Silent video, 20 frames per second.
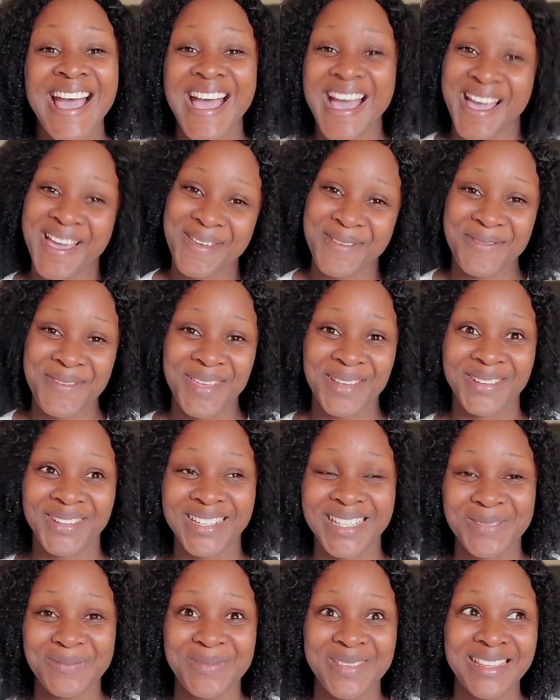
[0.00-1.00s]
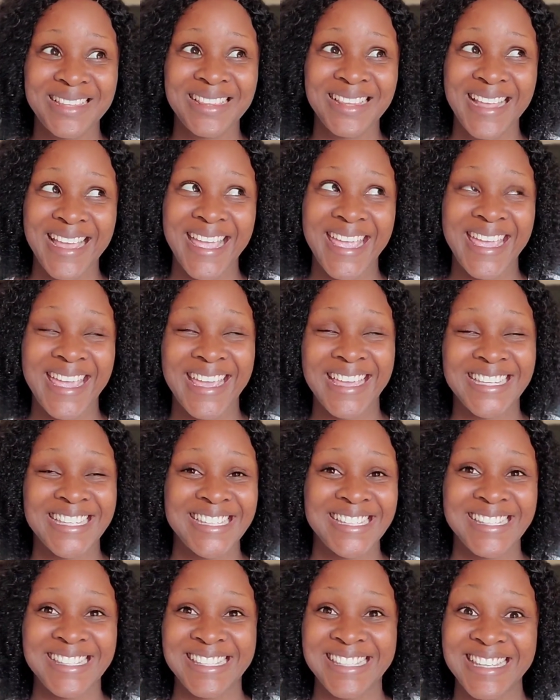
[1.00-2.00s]
I feel it's been like
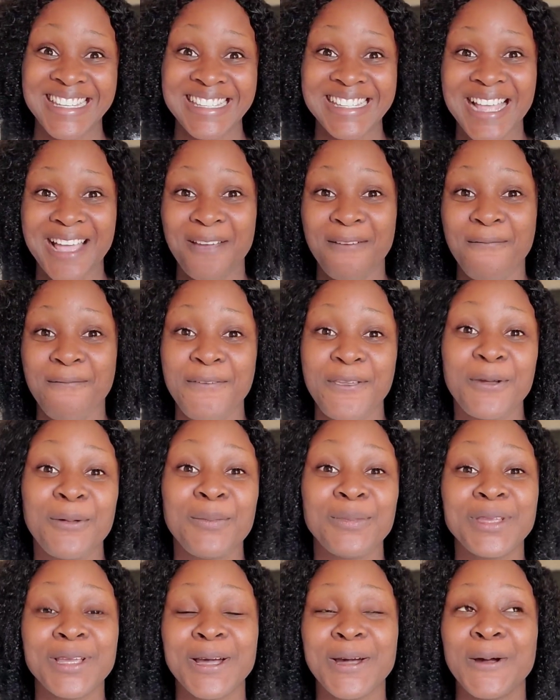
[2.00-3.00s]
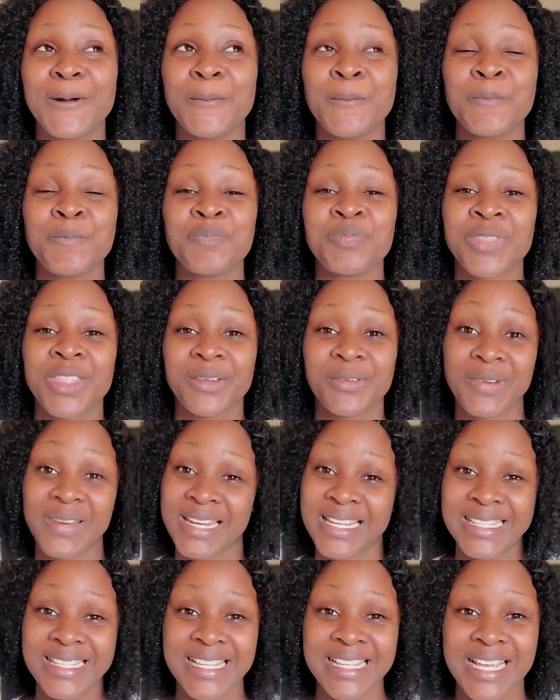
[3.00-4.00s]
ages since I filmed a real
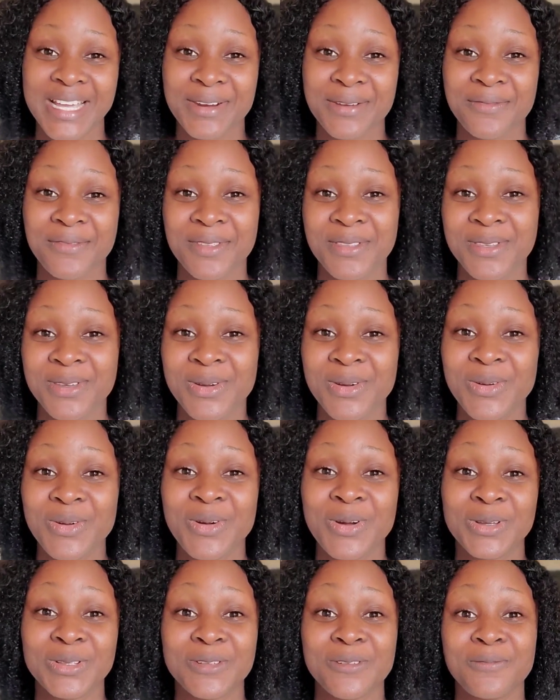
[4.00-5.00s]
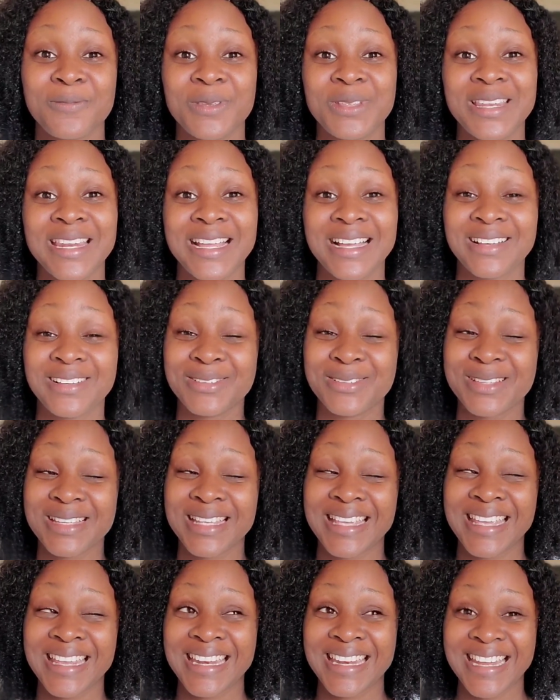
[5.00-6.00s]
estate kind of video, cost of building a house
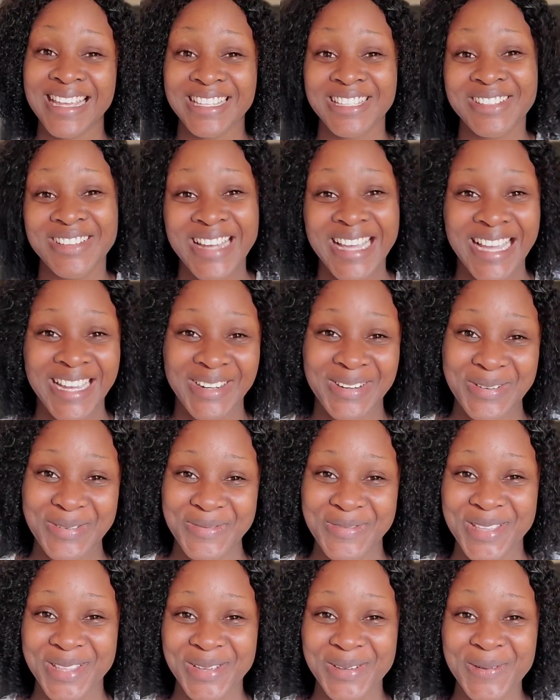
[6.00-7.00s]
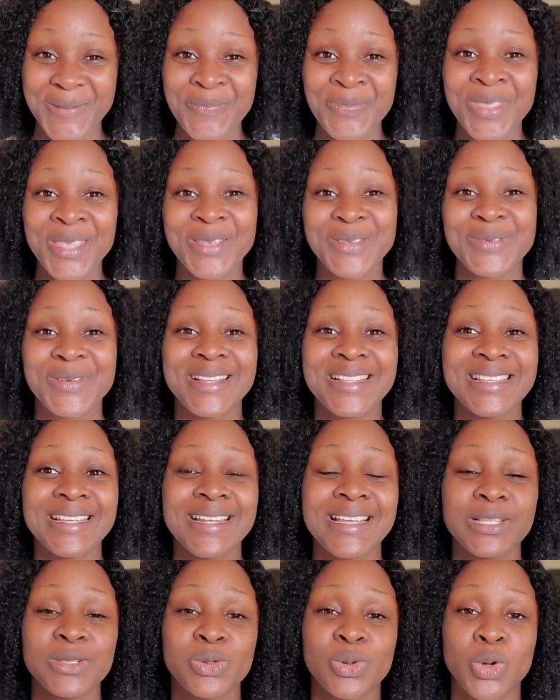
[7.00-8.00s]
in Nigeria kind of video. So I
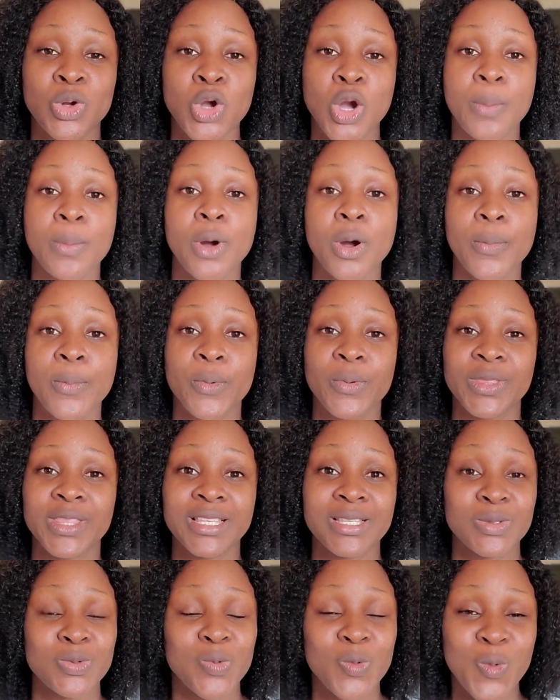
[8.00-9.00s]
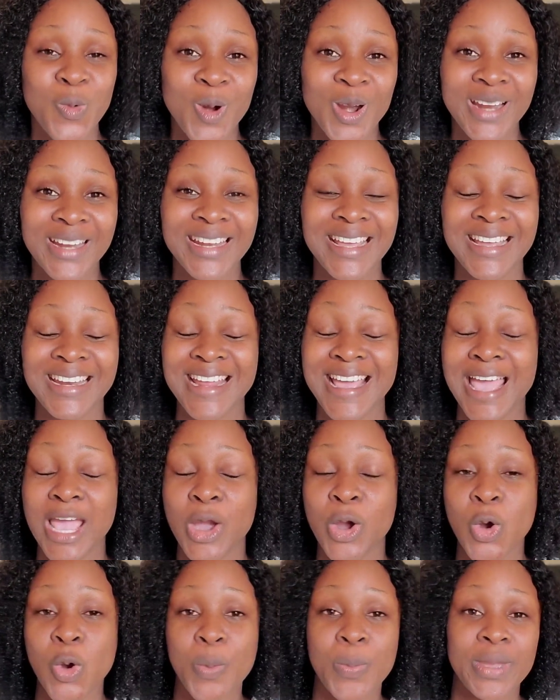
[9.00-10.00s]
decided to come up with this one and I
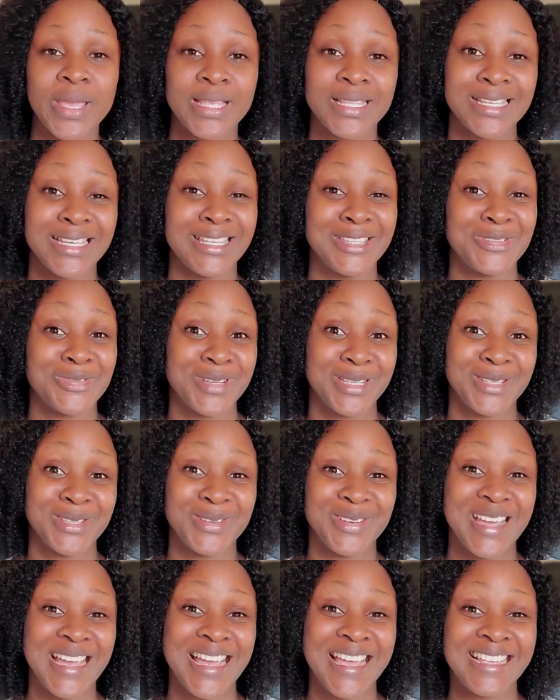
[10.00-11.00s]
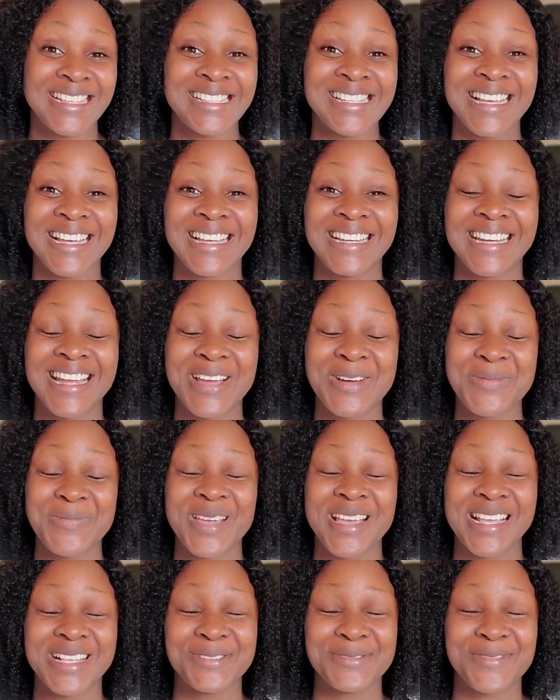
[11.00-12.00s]
hope it interests you guys and I hope you
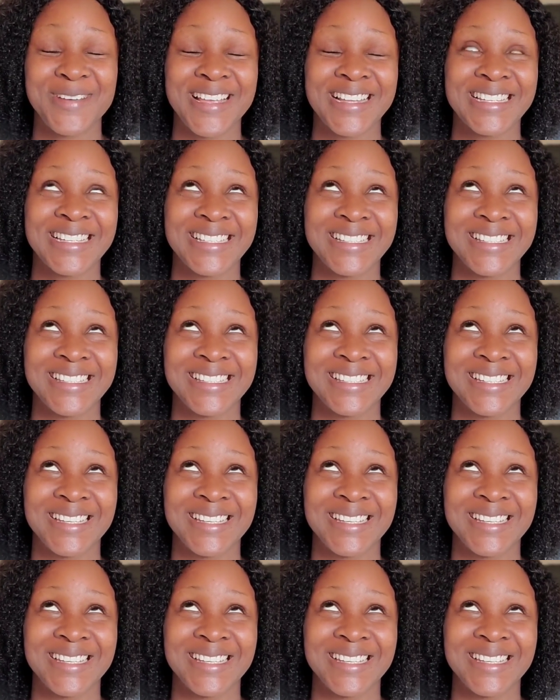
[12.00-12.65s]
guys find it